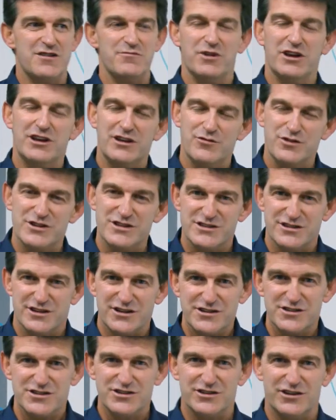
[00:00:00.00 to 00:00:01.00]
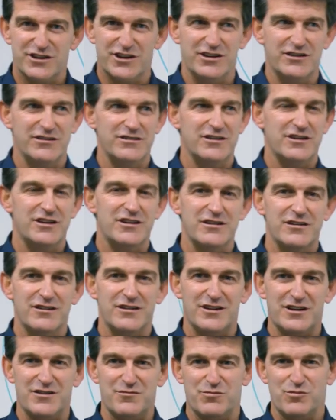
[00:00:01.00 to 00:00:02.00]
making research in
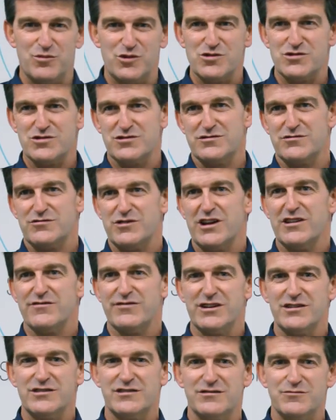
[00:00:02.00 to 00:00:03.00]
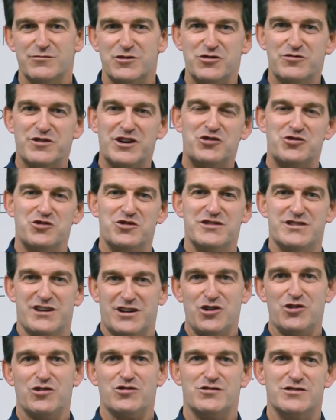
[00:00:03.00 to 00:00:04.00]
the most relevant manufacturing
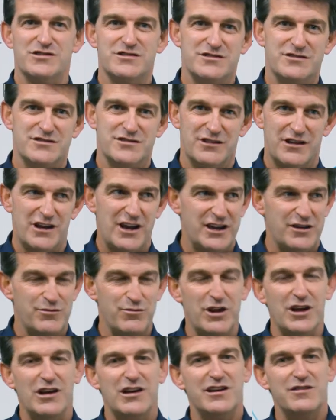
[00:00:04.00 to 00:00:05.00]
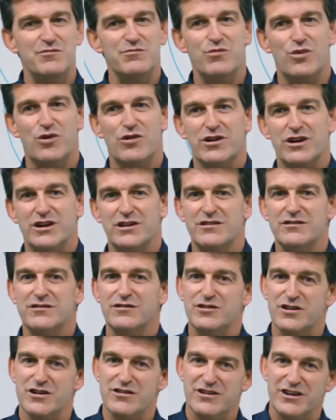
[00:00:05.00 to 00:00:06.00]
technologies, like milling, boring,
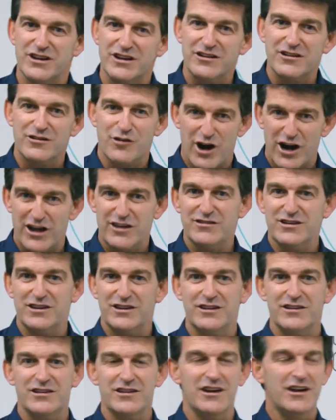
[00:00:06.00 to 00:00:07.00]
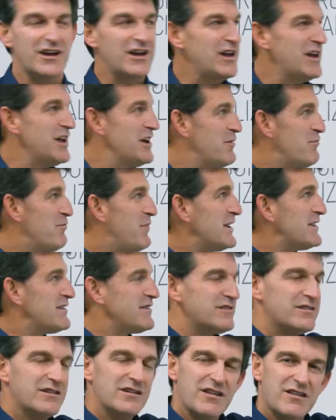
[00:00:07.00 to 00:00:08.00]
turning, grinding.
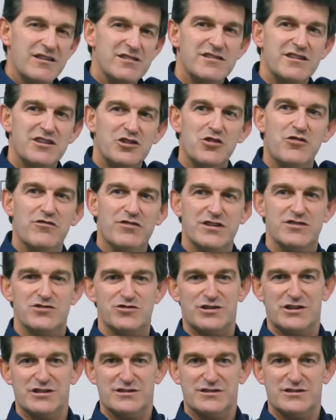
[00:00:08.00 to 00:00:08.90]
But these are the conventional